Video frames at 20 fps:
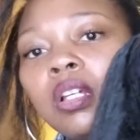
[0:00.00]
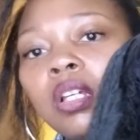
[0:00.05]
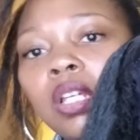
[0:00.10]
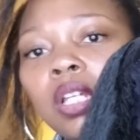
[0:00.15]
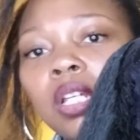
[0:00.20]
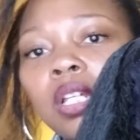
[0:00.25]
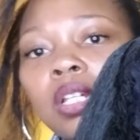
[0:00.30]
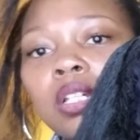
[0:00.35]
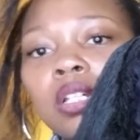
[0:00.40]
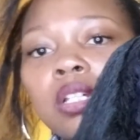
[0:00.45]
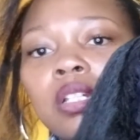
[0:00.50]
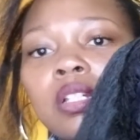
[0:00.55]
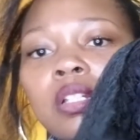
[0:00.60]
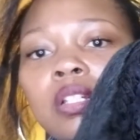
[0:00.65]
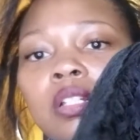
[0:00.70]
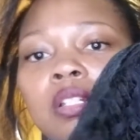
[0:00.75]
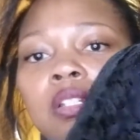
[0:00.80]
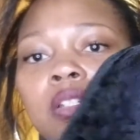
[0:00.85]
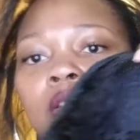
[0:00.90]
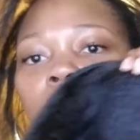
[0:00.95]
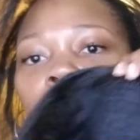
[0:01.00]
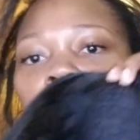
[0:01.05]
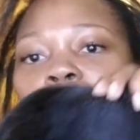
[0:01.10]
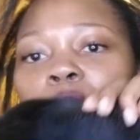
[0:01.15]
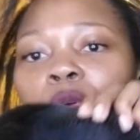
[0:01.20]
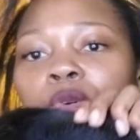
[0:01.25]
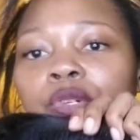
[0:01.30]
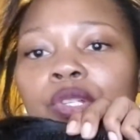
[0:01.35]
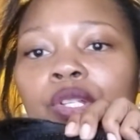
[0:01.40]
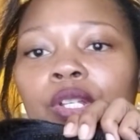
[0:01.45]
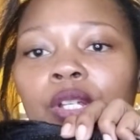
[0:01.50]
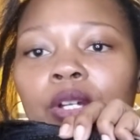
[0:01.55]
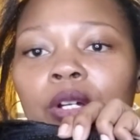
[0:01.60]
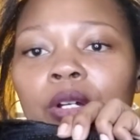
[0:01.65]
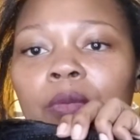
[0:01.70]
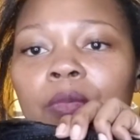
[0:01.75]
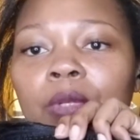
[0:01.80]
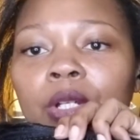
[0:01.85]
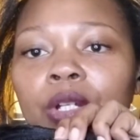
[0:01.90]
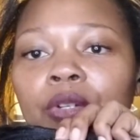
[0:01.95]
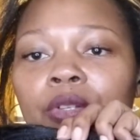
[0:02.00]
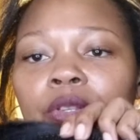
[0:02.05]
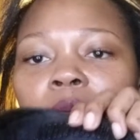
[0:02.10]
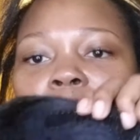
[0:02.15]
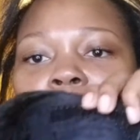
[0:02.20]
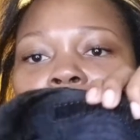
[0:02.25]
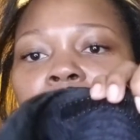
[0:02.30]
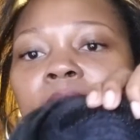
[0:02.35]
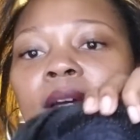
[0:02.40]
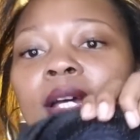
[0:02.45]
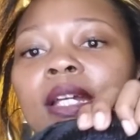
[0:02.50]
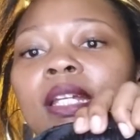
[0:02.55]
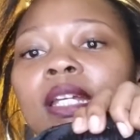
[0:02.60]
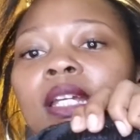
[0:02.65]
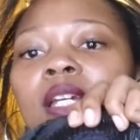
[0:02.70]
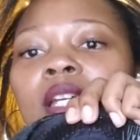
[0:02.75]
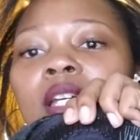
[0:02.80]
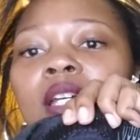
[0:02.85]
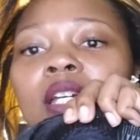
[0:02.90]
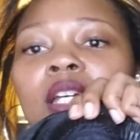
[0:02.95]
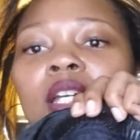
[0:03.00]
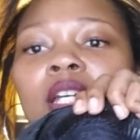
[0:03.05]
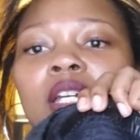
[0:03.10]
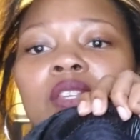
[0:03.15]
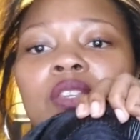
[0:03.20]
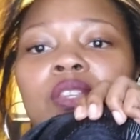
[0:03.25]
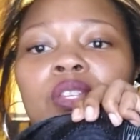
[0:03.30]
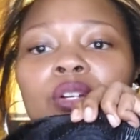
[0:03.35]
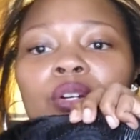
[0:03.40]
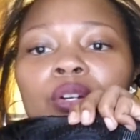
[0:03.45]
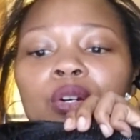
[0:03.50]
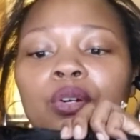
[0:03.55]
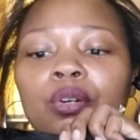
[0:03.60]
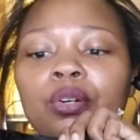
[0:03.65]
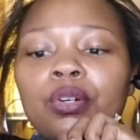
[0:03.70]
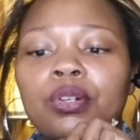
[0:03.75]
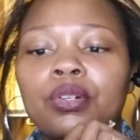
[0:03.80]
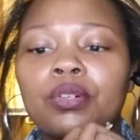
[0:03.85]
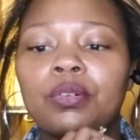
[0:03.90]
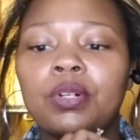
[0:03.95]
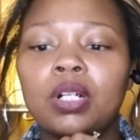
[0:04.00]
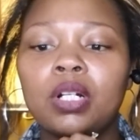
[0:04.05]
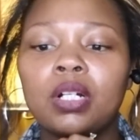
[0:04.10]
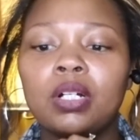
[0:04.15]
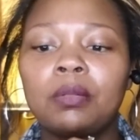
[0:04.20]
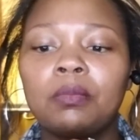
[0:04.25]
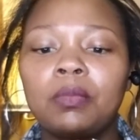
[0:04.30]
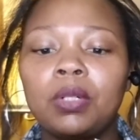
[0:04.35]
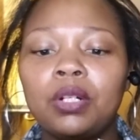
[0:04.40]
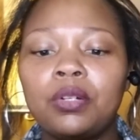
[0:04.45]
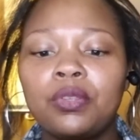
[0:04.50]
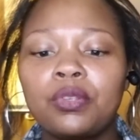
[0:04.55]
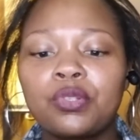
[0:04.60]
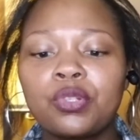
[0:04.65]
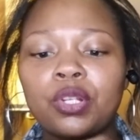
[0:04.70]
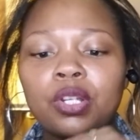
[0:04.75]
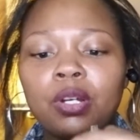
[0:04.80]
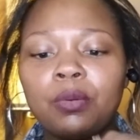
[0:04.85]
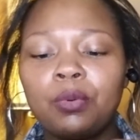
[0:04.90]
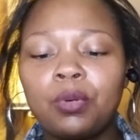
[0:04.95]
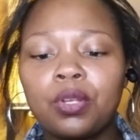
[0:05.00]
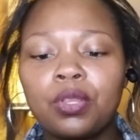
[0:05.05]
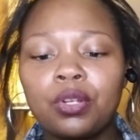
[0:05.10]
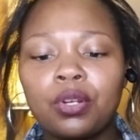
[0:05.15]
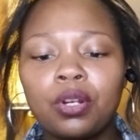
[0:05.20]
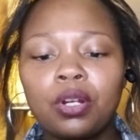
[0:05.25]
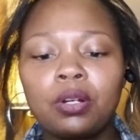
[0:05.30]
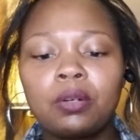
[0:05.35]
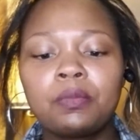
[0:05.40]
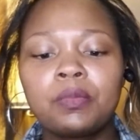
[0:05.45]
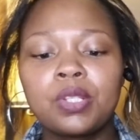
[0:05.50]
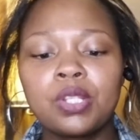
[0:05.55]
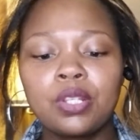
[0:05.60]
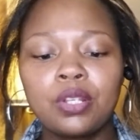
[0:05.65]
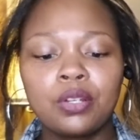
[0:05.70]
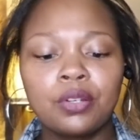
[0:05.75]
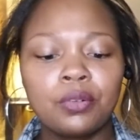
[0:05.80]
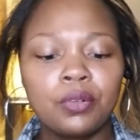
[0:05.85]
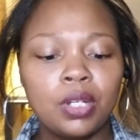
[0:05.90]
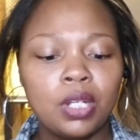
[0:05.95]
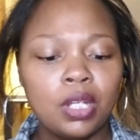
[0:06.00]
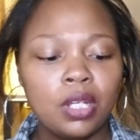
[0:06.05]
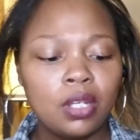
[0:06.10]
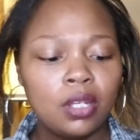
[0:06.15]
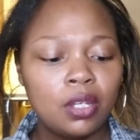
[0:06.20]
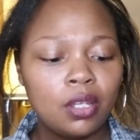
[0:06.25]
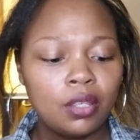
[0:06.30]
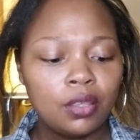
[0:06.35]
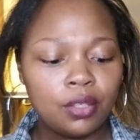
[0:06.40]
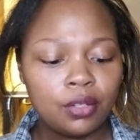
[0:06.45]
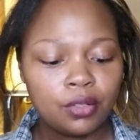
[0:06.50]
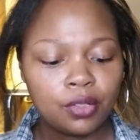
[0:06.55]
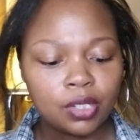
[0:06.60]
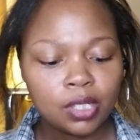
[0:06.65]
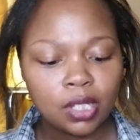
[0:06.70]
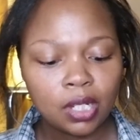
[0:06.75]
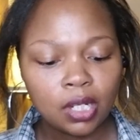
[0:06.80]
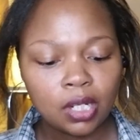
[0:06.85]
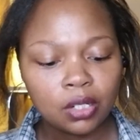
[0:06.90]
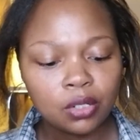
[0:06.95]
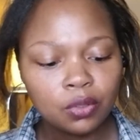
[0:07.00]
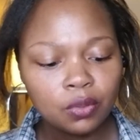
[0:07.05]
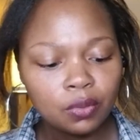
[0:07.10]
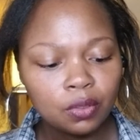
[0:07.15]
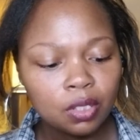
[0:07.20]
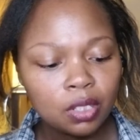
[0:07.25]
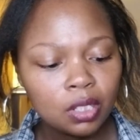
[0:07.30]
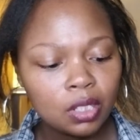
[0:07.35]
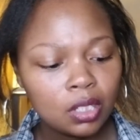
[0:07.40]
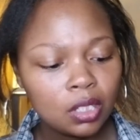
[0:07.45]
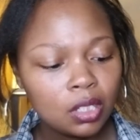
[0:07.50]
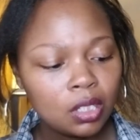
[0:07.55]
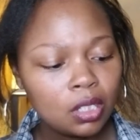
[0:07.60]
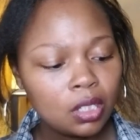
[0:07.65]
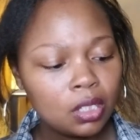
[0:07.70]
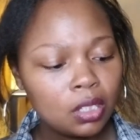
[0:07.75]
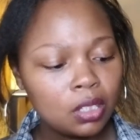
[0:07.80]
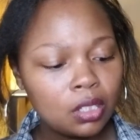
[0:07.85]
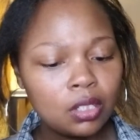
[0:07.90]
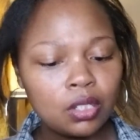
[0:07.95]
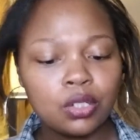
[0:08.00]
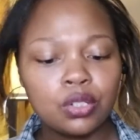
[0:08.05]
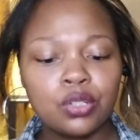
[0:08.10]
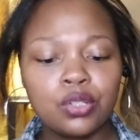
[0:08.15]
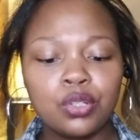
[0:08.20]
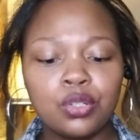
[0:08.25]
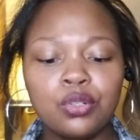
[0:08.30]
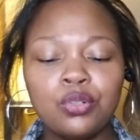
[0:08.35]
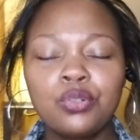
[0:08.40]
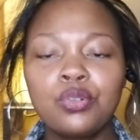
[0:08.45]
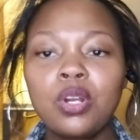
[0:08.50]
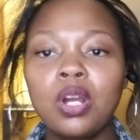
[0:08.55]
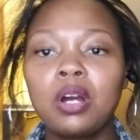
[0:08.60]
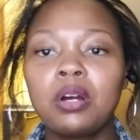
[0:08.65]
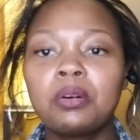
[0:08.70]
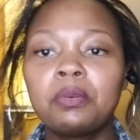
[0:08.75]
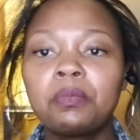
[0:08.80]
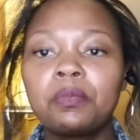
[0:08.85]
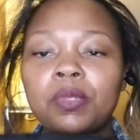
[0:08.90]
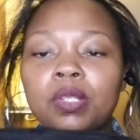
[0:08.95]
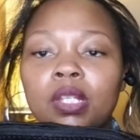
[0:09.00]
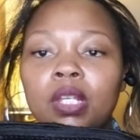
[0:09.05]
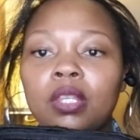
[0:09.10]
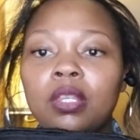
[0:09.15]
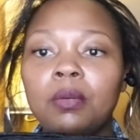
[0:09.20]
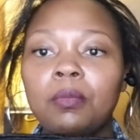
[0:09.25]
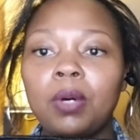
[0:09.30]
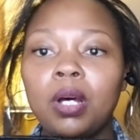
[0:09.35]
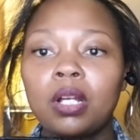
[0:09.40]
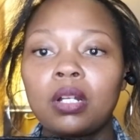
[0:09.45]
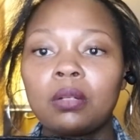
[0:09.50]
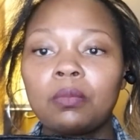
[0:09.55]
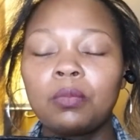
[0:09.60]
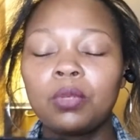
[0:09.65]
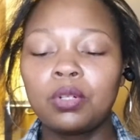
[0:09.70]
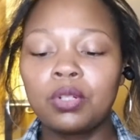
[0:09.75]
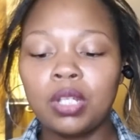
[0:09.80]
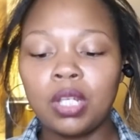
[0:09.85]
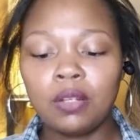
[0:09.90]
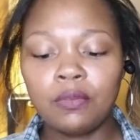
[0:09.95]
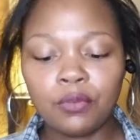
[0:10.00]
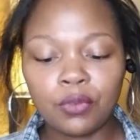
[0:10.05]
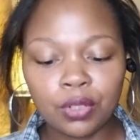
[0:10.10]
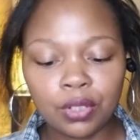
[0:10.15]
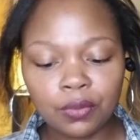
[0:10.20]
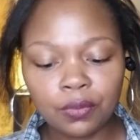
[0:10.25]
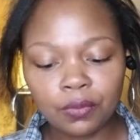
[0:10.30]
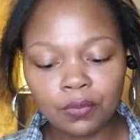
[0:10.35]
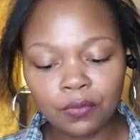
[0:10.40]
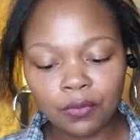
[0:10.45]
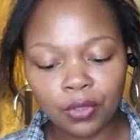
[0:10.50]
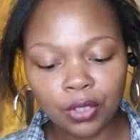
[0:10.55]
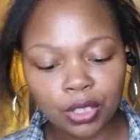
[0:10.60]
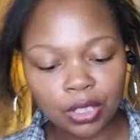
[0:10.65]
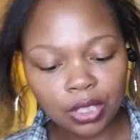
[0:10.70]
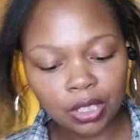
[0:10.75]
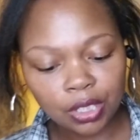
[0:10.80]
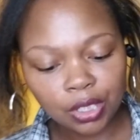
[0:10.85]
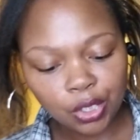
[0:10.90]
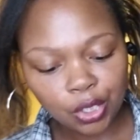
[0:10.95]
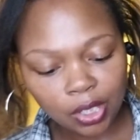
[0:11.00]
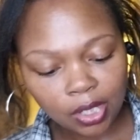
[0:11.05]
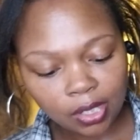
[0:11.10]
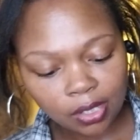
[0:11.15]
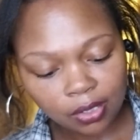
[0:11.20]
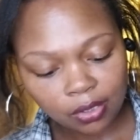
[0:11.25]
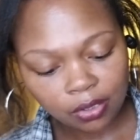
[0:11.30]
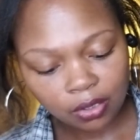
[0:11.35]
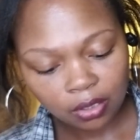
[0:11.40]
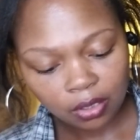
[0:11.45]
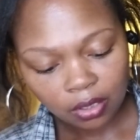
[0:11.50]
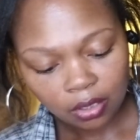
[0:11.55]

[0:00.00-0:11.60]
and of course the comb here in the back, and there are there's a couple other combs. So there's actually two combs at the bottom, okay, for you to adjust.